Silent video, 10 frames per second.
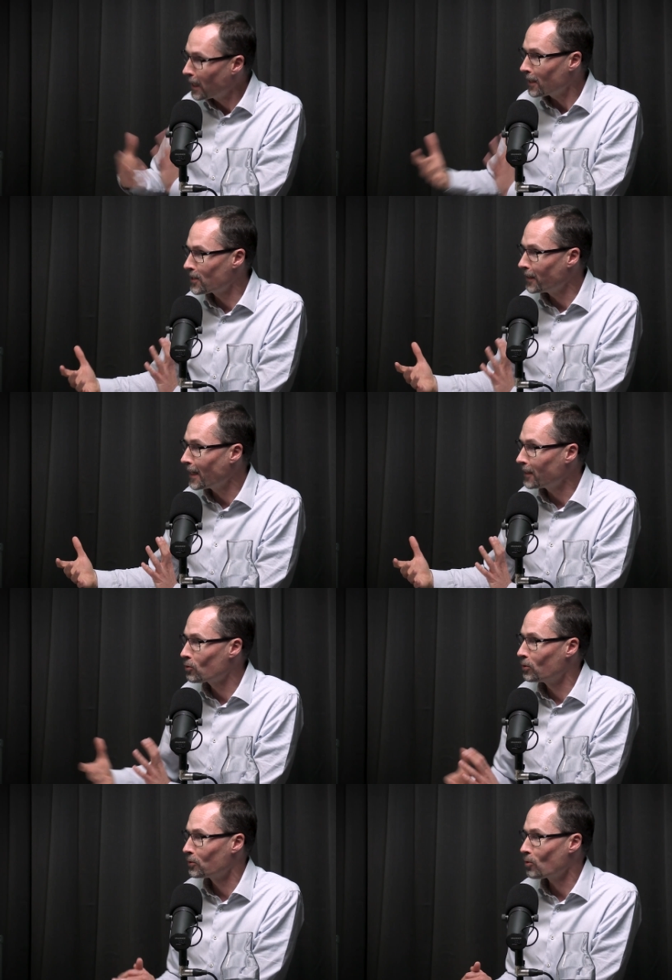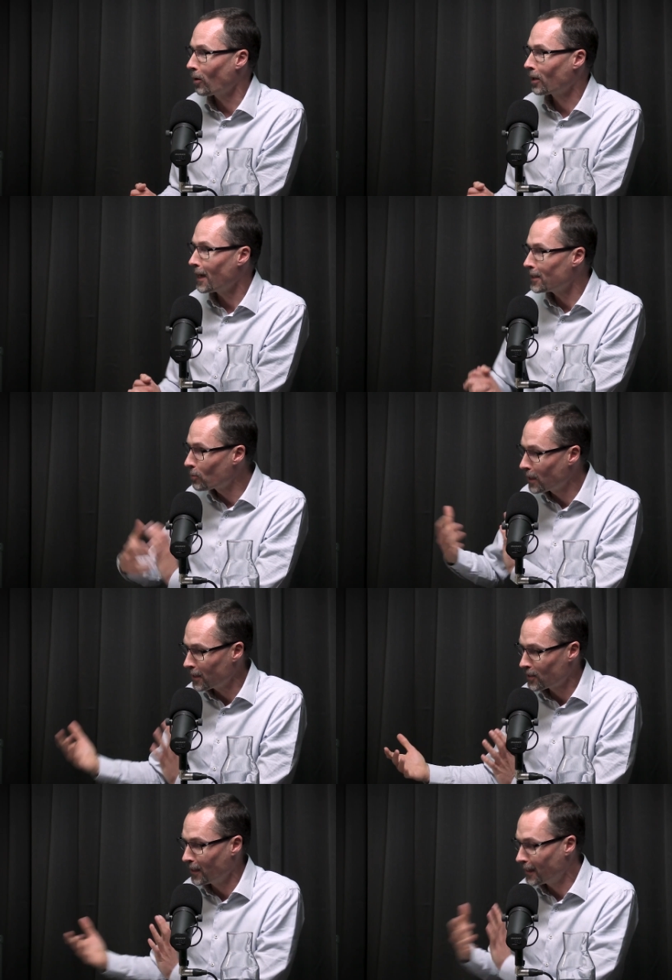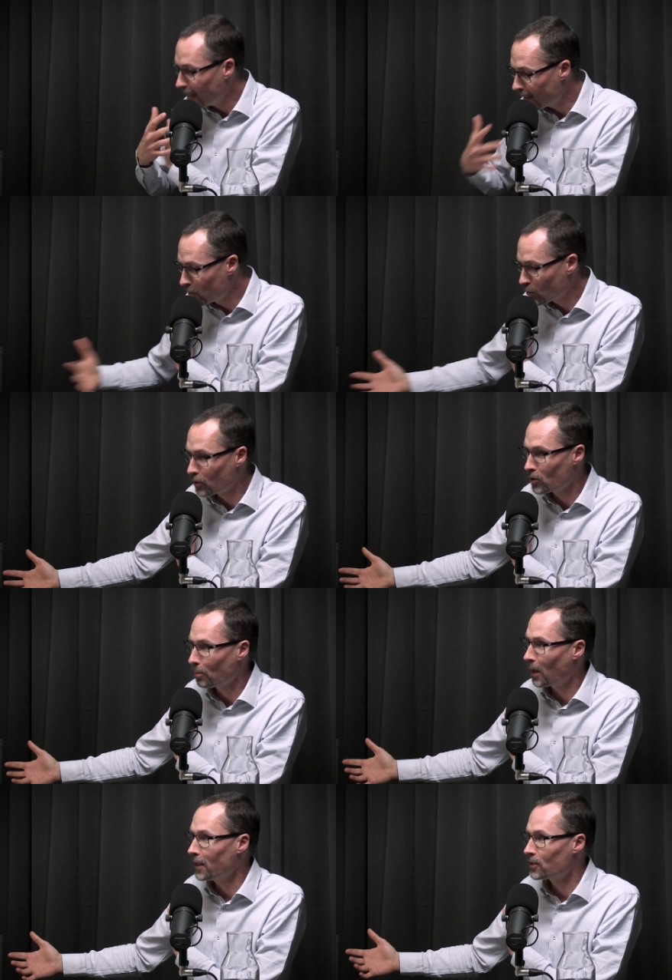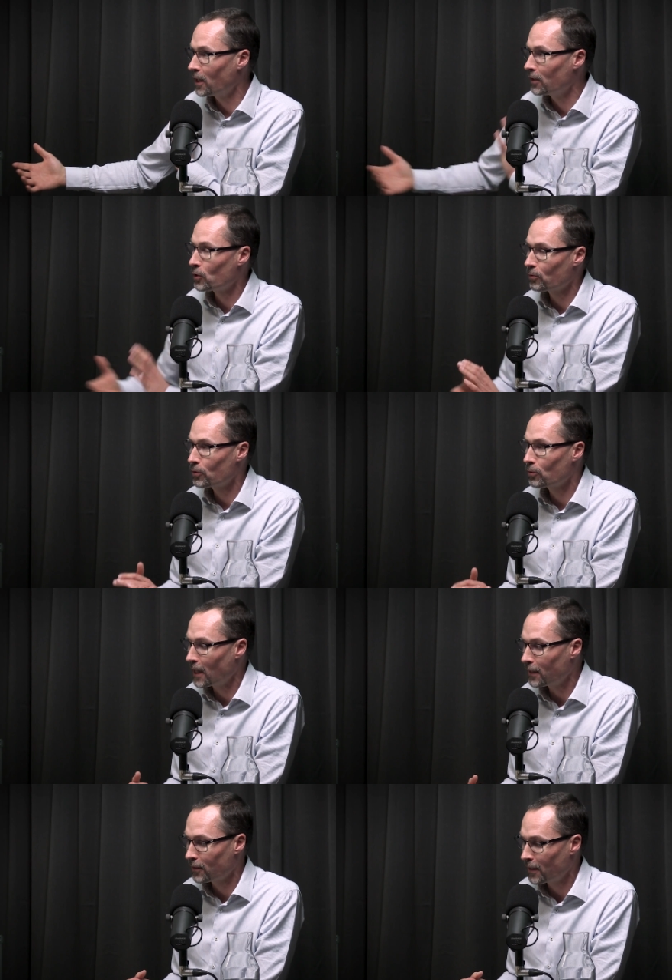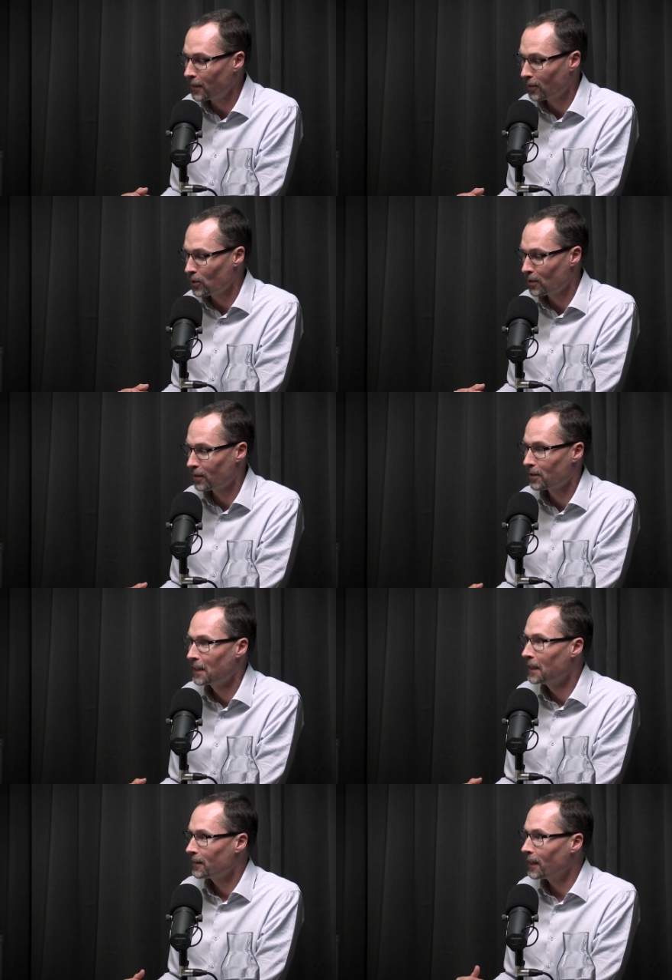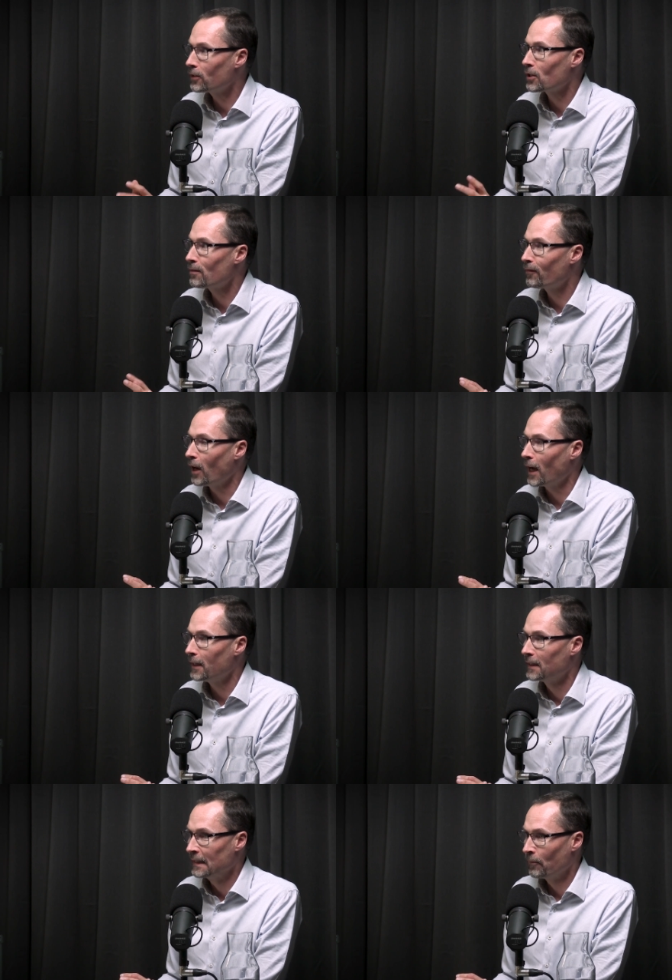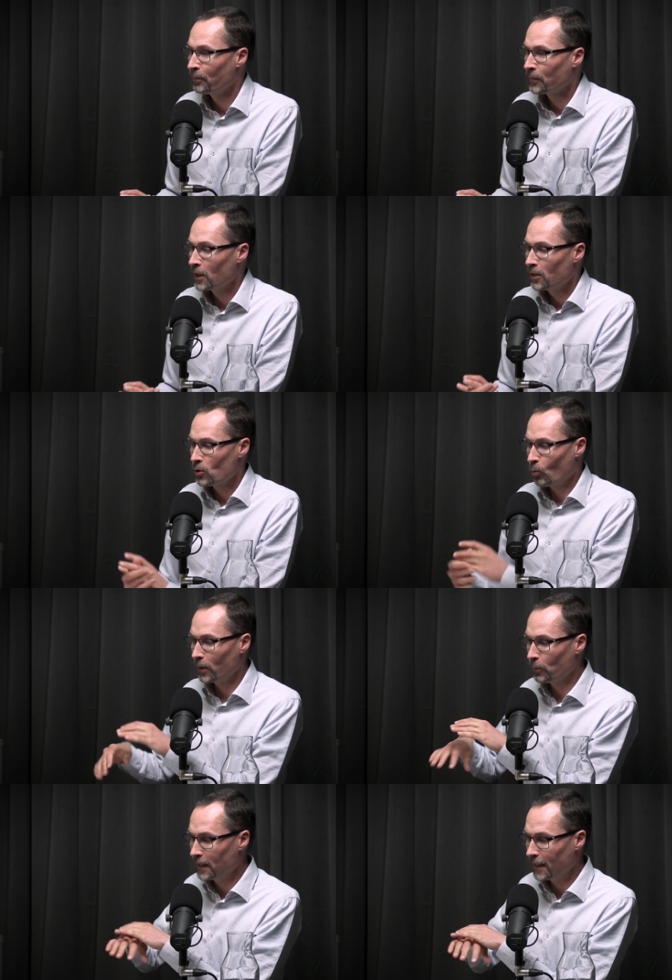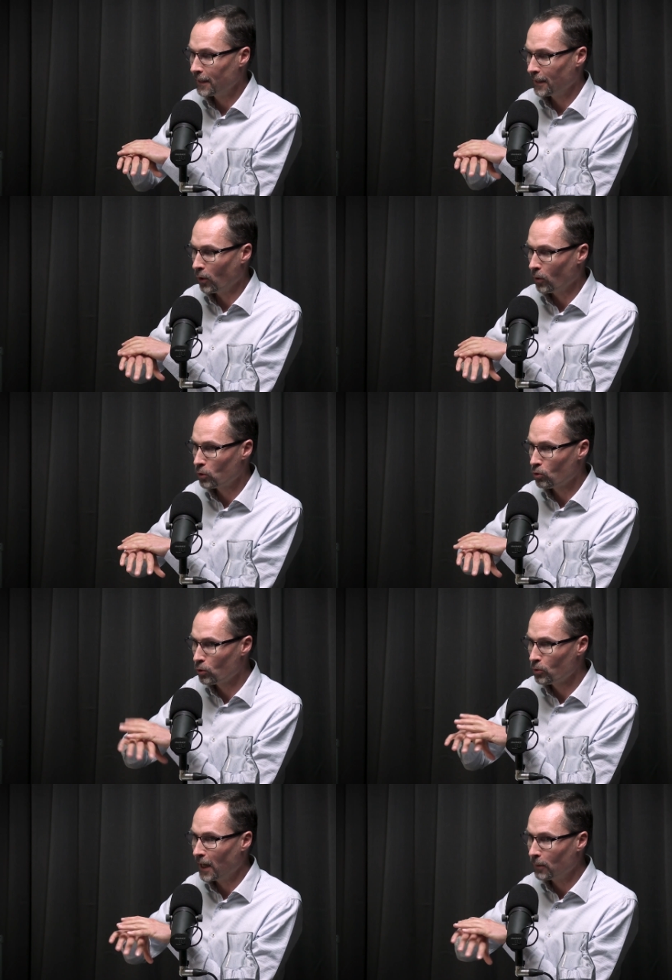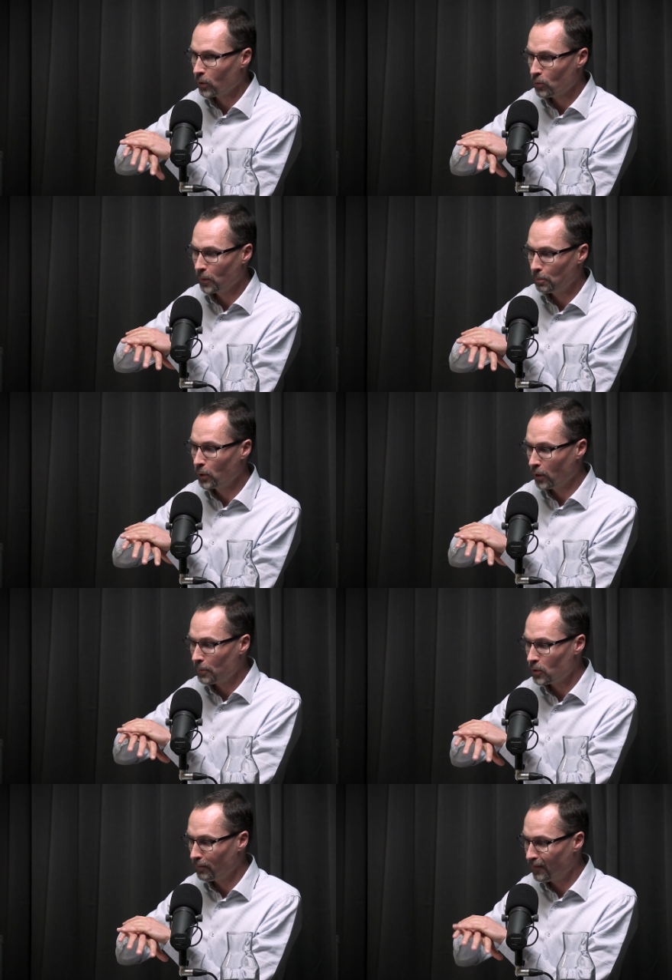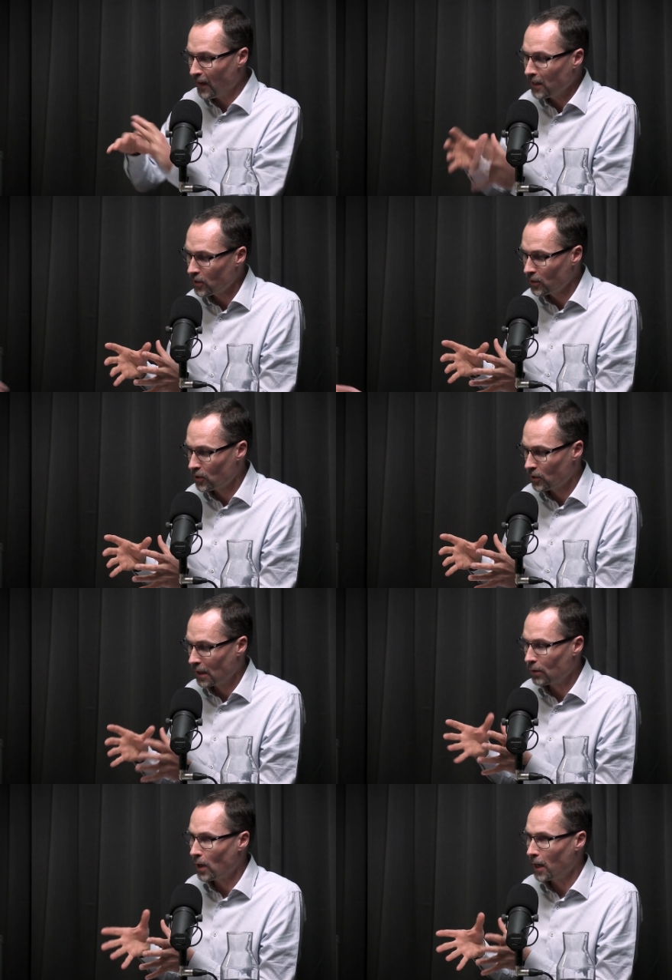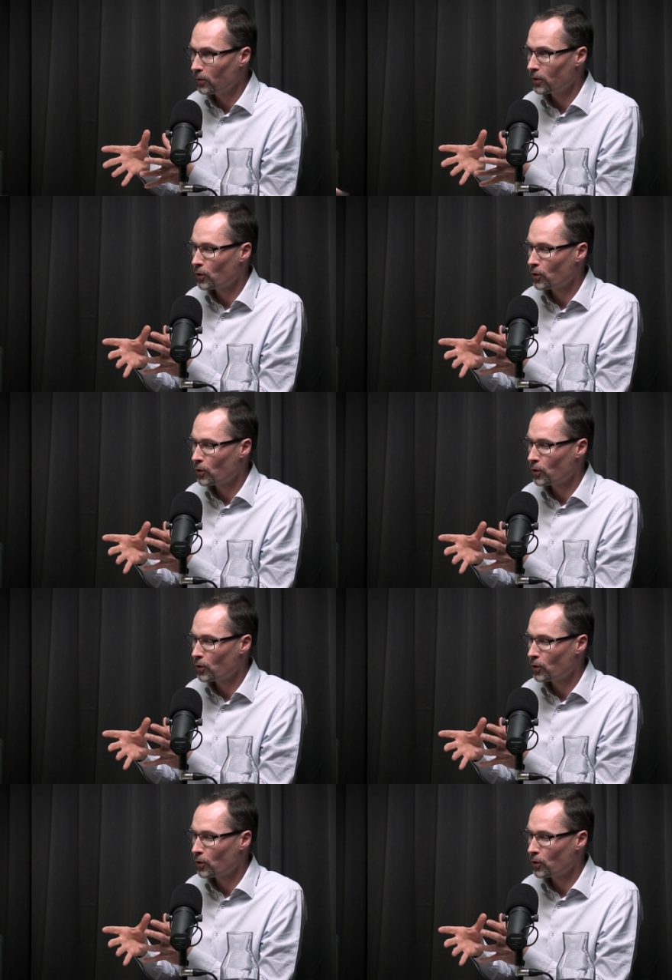We can't send that to our clients. We can't send that into the supply chain. So that doesn't fly. So what we did in order to do that was we put up some fences around.